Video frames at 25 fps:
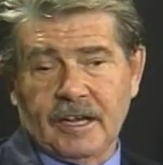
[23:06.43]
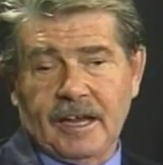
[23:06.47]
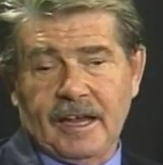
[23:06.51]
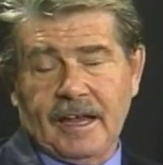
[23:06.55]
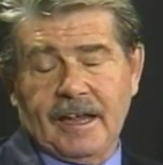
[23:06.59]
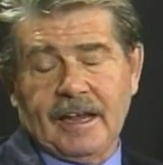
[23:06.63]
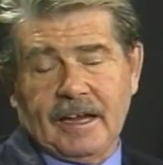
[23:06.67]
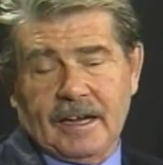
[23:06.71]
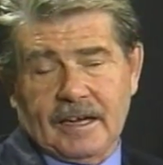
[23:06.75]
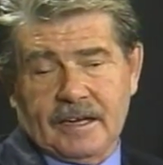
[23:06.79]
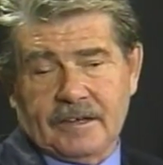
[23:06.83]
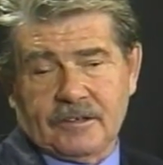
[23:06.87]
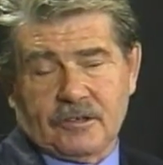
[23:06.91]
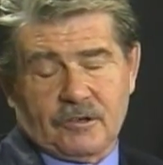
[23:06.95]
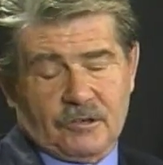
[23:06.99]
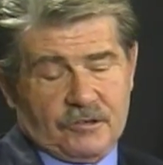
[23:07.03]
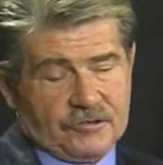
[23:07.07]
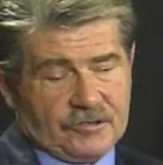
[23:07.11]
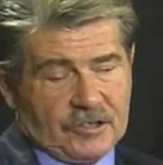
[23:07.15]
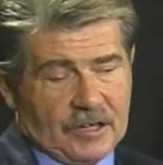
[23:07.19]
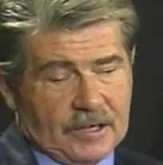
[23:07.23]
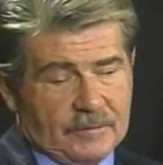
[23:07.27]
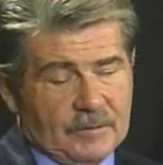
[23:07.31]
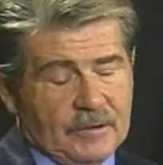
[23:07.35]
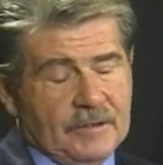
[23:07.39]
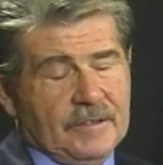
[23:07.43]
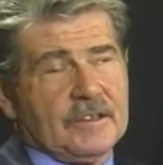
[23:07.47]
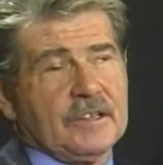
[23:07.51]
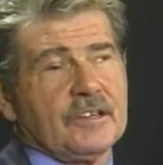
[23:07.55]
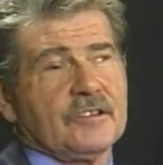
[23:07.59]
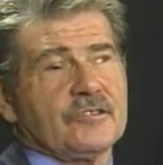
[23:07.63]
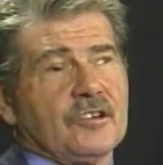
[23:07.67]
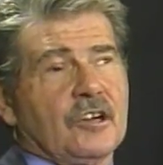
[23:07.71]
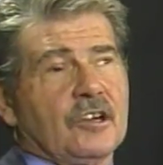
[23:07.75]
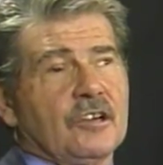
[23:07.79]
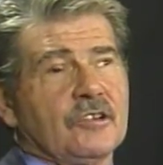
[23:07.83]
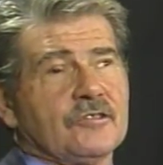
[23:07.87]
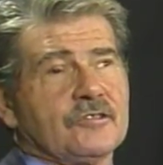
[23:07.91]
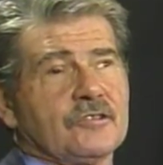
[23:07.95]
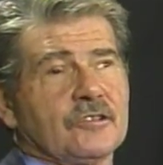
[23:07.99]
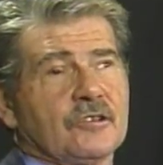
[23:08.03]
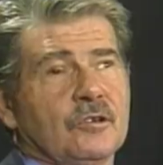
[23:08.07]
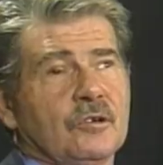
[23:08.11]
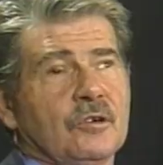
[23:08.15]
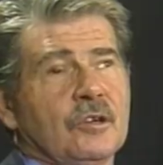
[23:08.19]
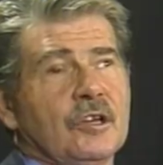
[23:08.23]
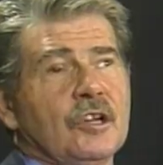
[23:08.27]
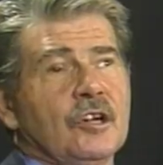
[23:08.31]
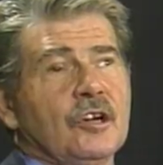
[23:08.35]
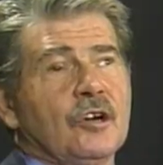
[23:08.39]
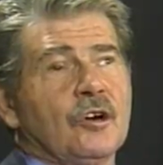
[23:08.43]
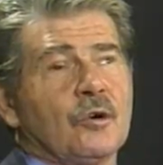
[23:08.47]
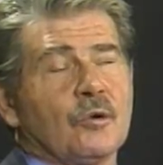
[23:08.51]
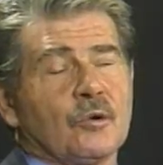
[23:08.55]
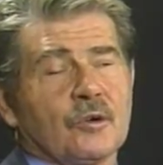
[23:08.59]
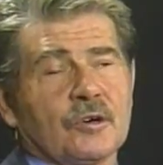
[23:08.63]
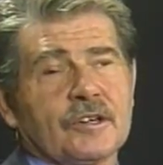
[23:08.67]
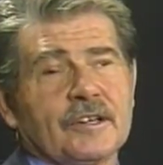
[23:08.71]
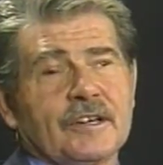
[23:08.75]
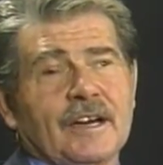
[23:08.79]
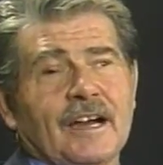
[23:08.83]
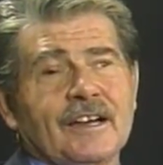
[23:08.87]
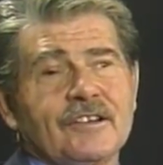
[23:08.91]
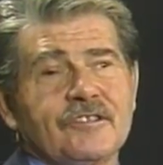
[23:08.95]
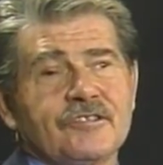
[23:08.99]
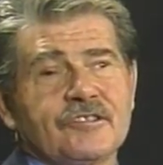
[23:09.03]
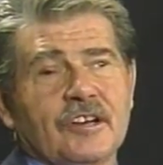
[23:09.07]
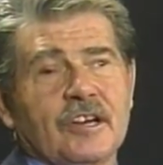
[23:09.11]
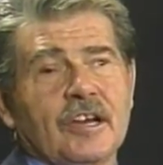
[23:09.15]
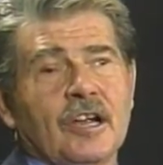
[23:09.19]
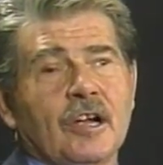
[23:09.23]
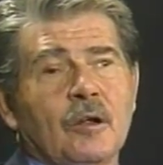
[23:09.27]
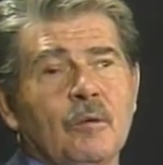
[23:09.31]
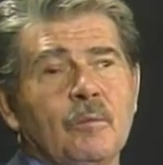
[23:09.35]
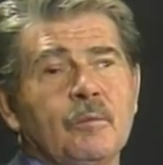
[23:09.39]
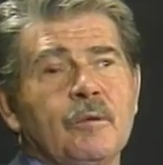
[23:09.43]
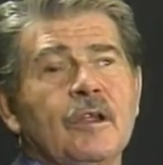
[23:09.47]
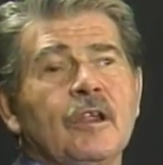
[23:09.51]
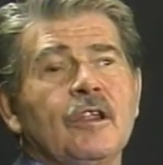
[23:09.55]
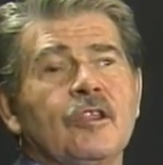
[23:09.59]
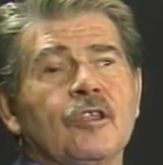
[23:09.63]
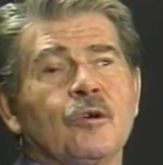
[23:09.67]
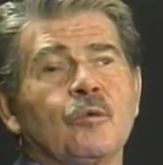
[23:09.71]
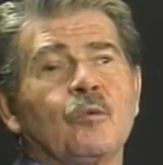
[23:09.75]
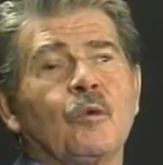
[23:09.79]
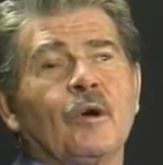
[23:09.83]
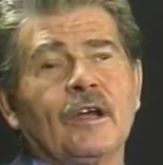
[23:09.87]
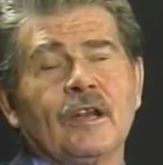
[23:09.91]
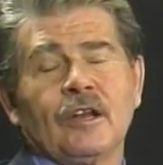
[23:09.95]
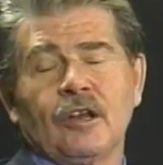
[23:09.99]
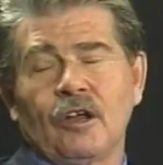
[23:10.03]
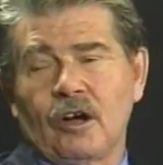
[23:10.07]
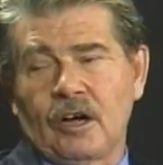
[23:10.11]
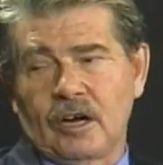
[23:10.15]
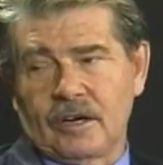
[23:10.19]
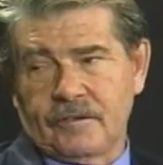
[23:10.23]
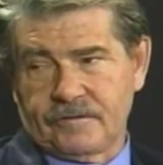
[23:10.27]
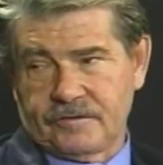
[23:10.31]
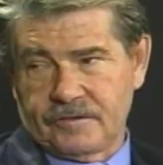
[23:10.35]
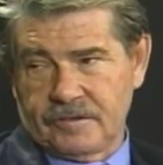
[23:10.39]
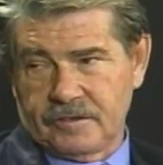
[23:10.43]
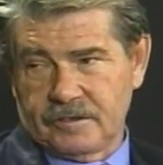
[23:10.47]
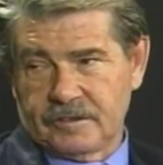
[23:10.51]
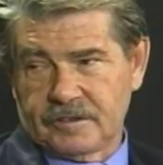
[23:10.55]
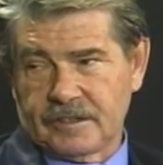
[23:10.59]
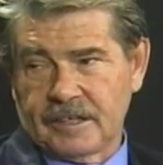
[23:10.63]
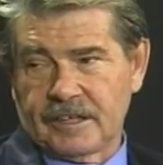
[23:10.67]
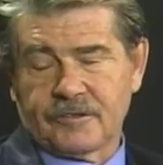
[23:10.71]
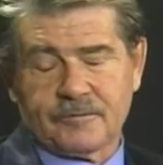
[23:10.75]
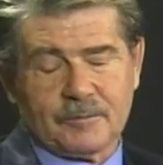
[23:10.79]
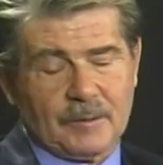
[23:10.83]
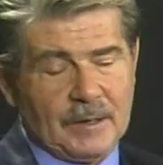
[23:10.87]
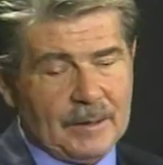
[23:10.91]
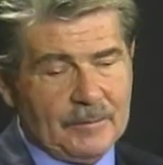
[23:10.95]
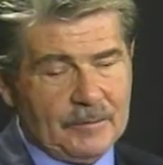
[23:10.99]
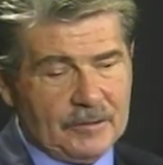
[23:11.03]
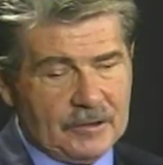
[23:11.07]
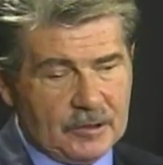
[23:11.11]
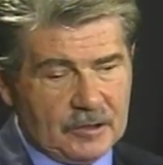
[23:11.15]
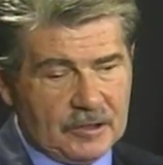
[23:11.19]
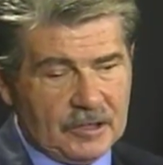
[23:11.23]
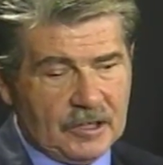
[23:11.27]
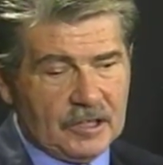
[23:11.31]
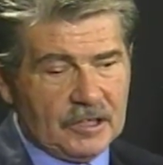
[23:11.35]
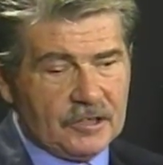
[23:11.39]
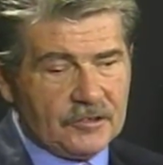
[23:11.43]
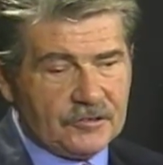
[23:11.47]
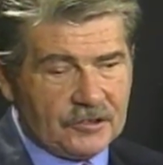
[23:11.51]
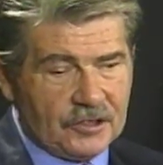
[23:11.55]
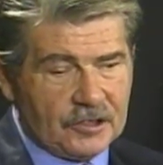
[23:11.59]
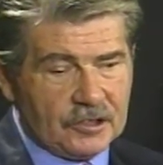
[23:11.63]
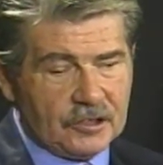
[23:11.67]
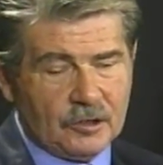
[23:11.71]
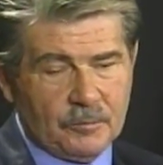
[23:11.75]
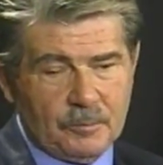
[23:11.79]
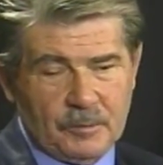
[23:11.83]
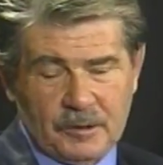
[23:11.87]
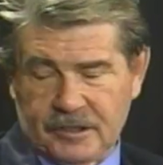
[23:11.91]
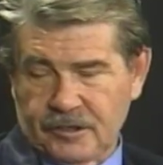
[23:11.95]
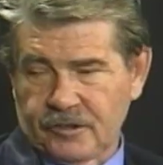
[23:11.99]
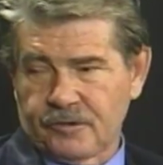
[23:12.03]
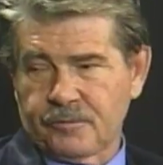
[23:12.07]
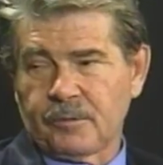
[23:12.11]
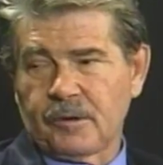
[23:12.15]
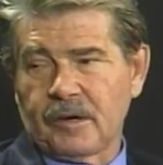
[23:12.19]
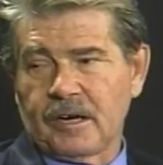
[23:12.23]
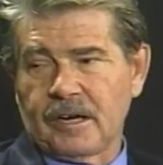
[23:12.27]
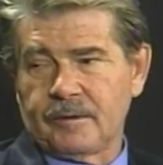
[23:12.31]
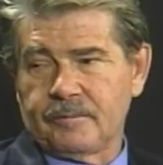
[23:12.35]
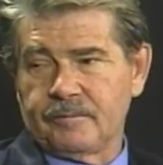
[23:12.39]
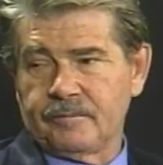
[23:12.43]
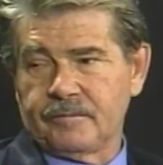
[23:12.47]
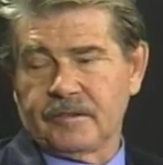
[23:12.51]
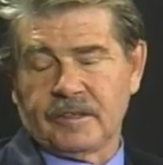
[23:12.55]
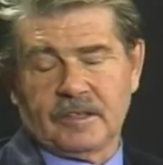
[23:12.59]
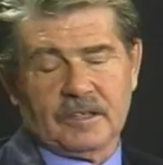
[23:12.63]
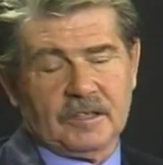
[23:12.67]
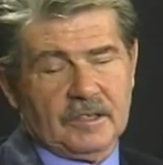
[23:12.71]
And of course, everything is also organized to help the well-off. That's probably the single biggest problem.